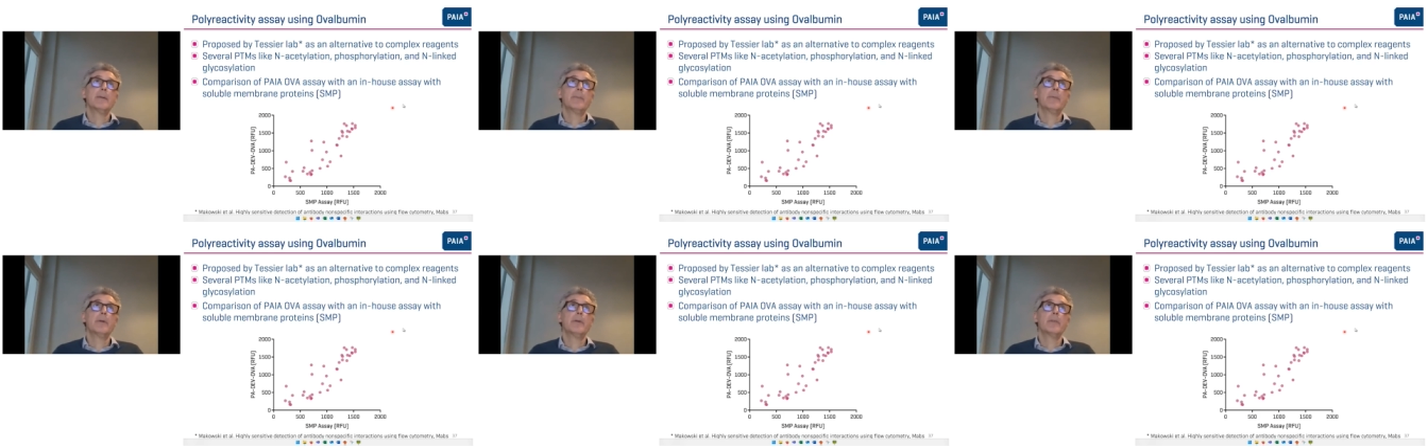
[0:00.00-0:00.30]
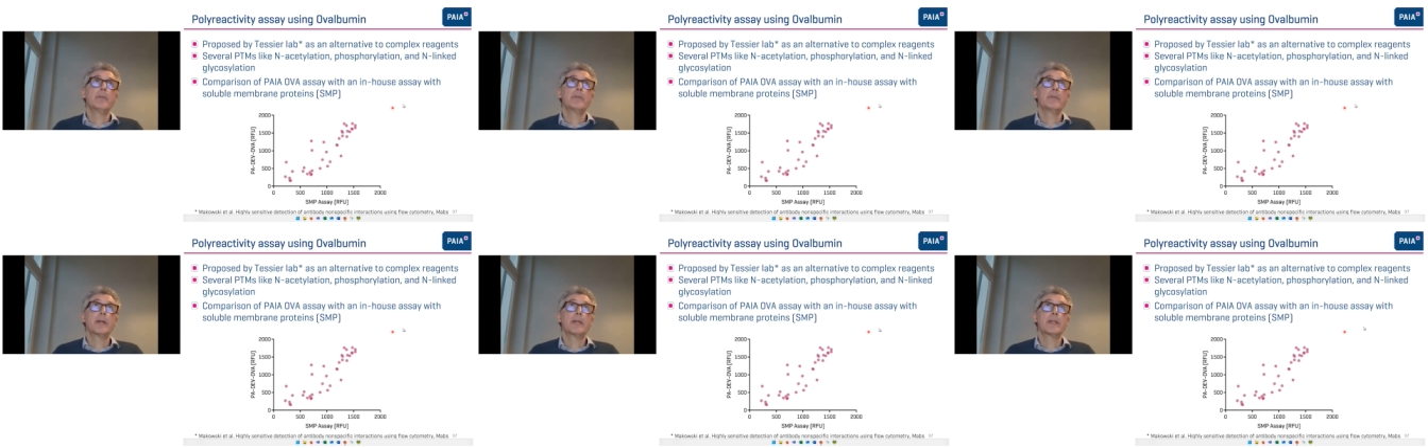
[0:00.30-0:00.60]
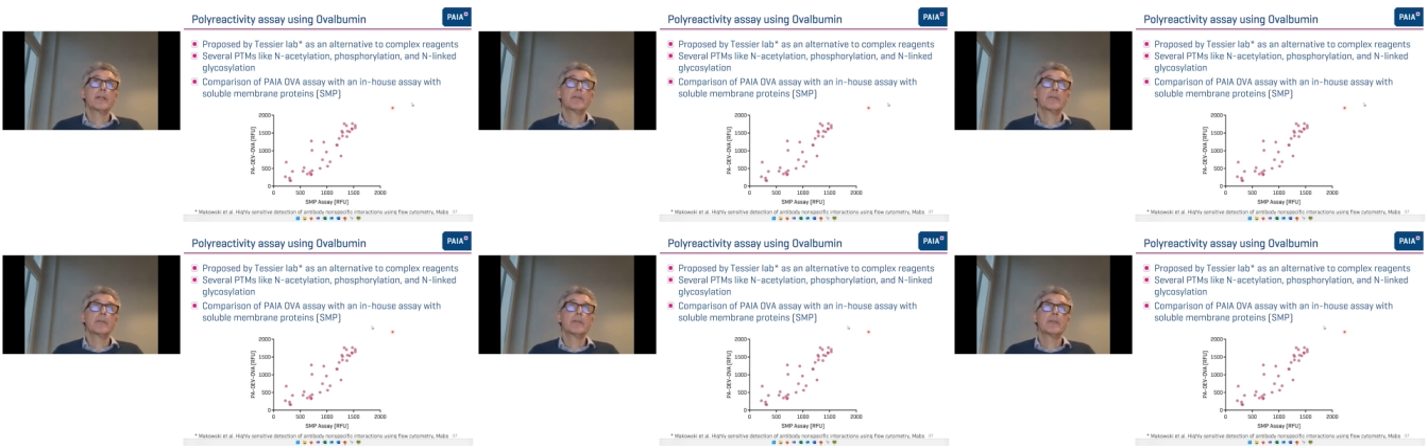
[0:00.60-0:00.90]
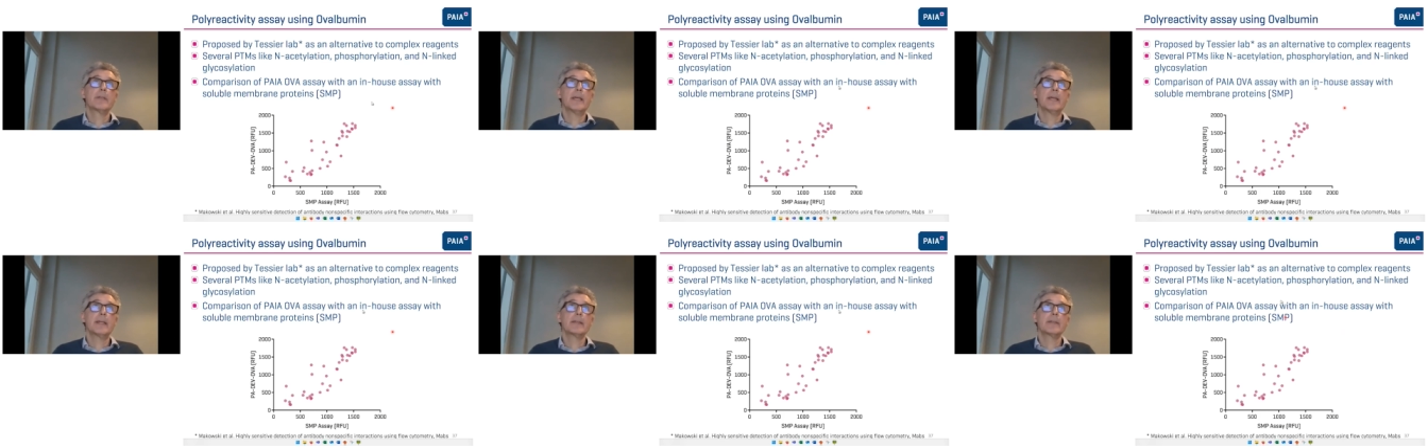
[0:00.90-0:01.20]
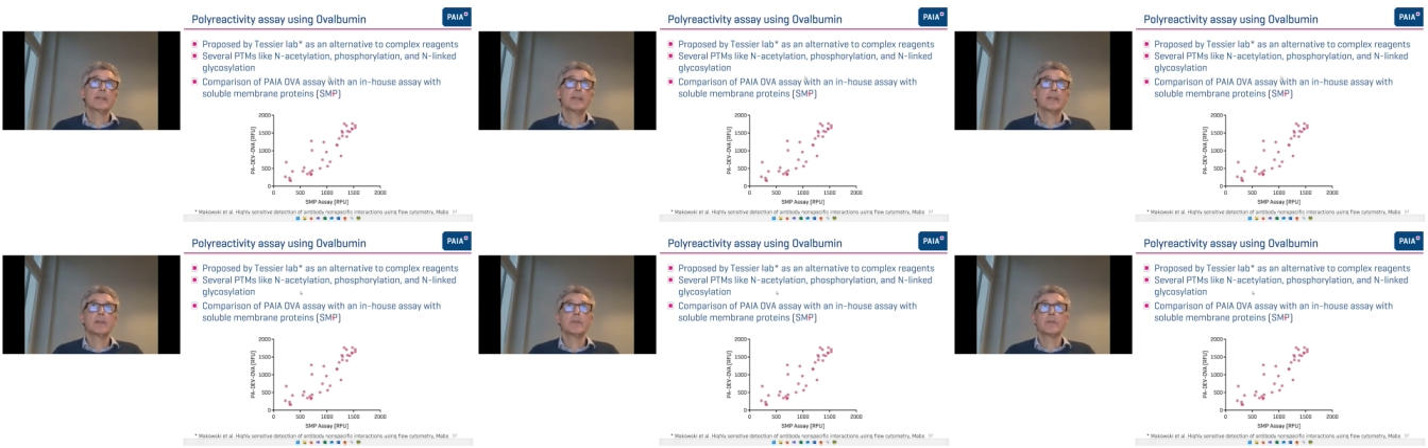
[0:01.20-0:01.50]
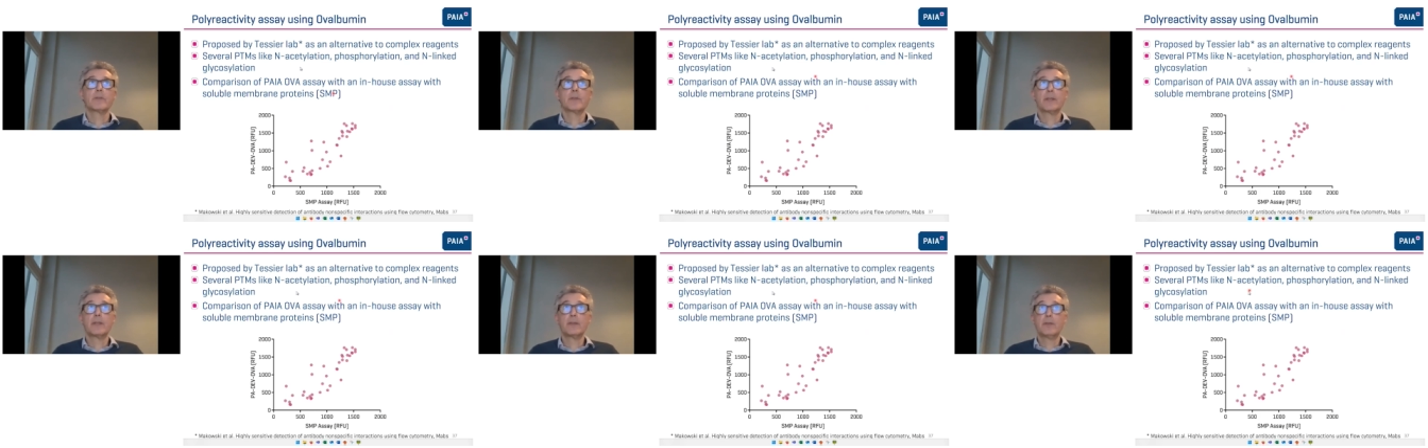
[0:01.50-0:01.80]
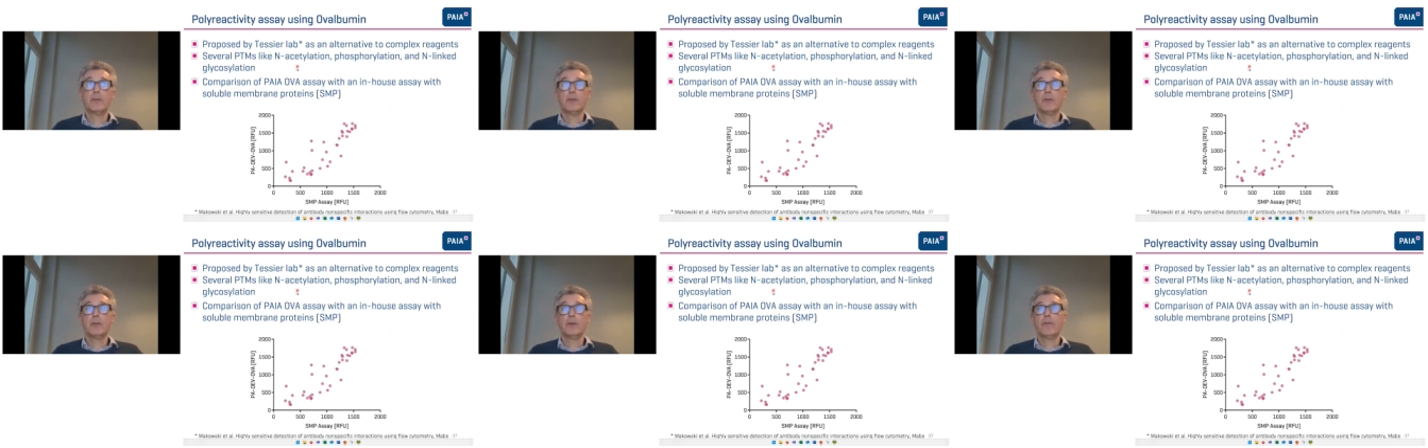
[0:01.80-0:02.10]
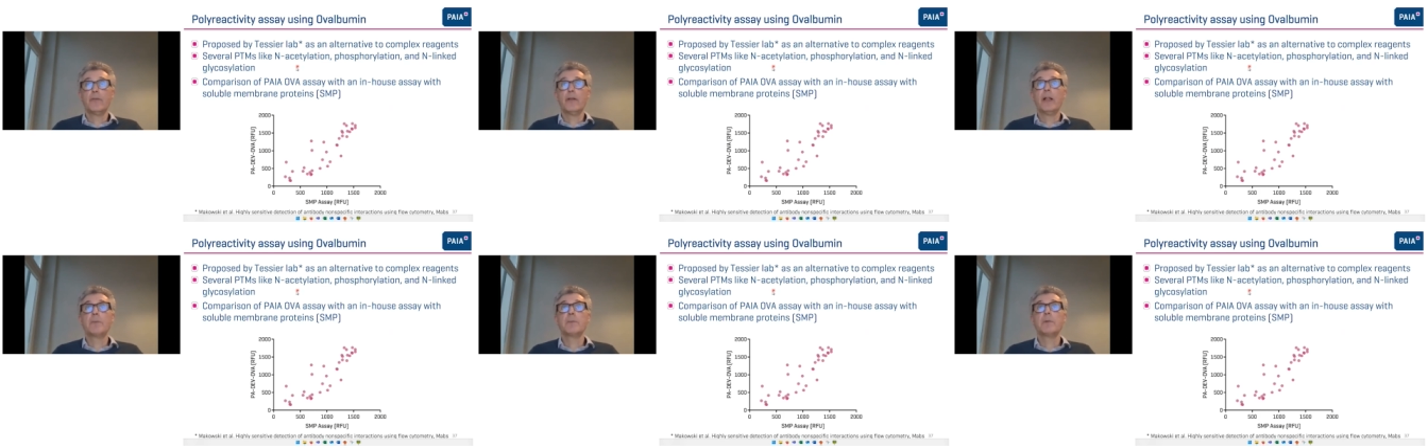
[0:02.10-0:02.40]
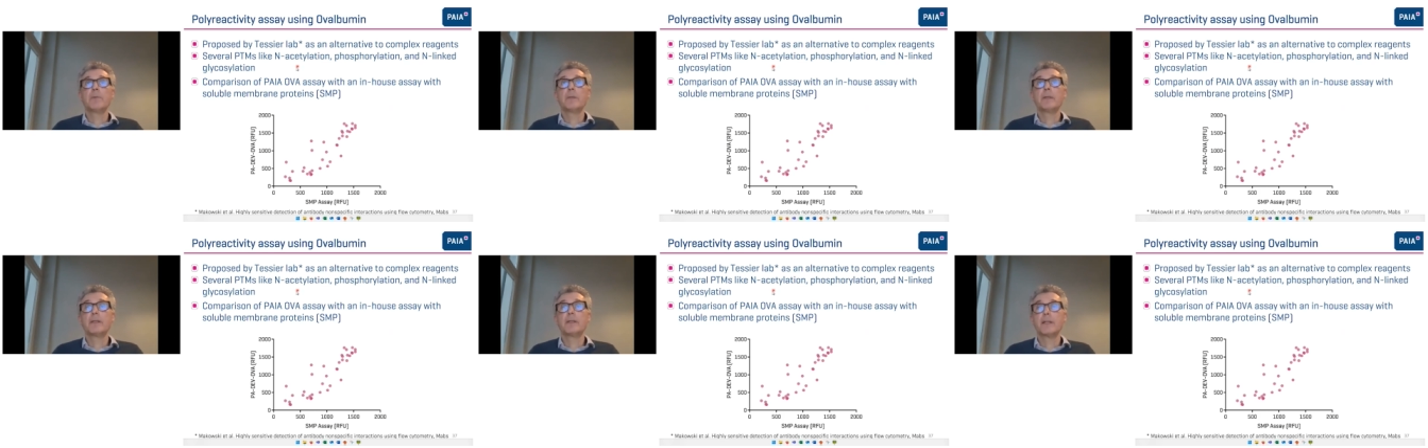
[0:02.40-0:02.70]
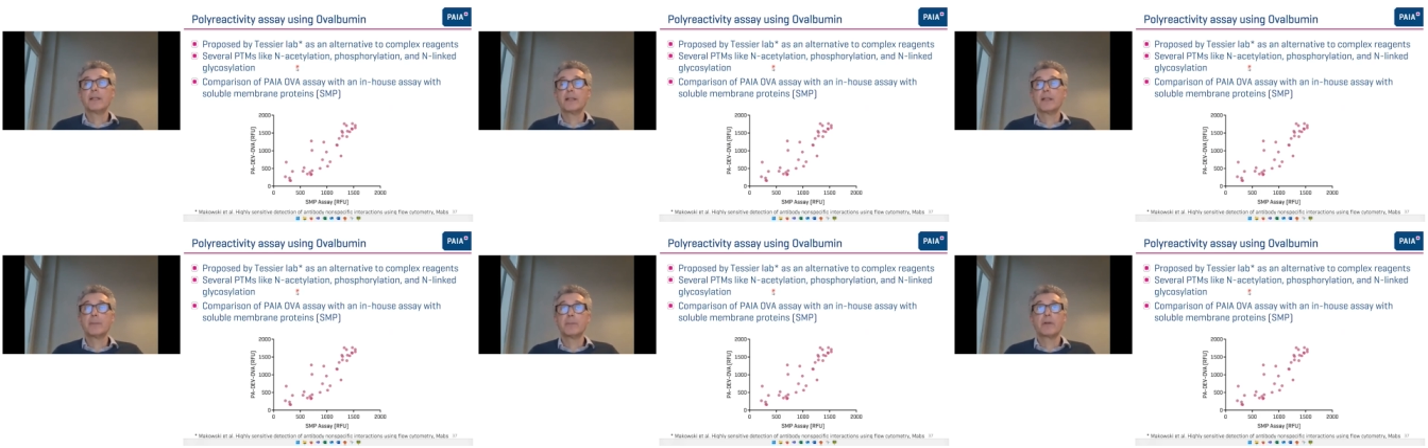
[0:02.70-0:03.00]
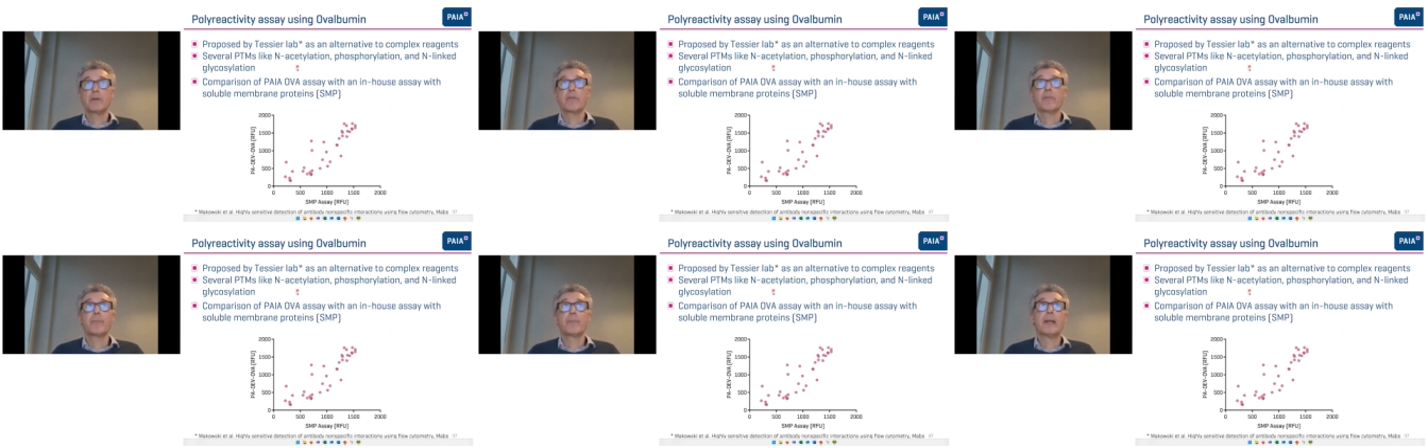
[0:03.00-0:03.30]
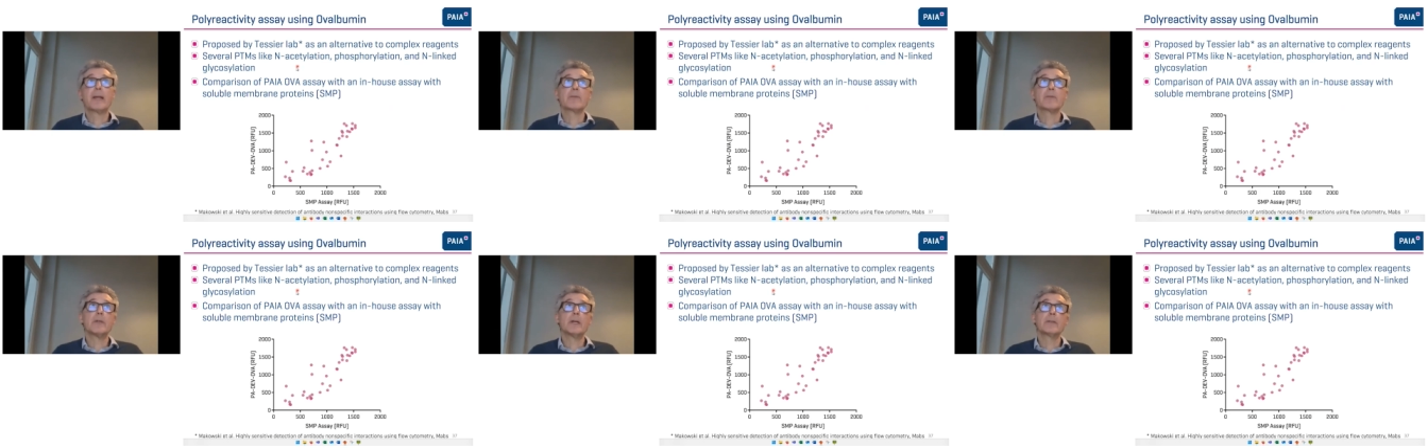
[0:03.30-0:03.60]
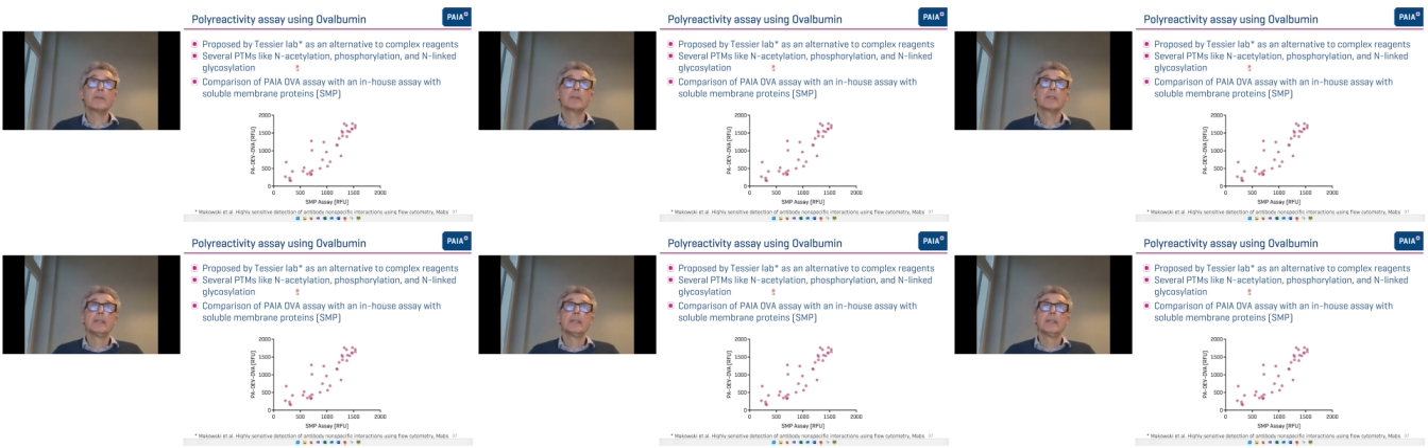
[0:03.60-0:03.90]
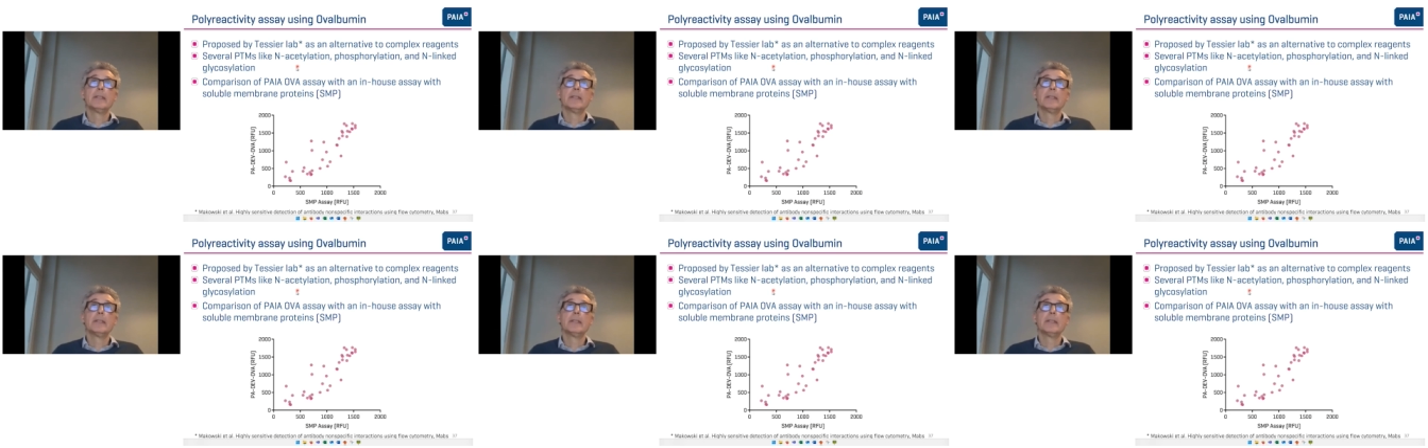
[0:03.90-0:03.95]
polyreactivity assay using the ovalbumin, a little bit of background.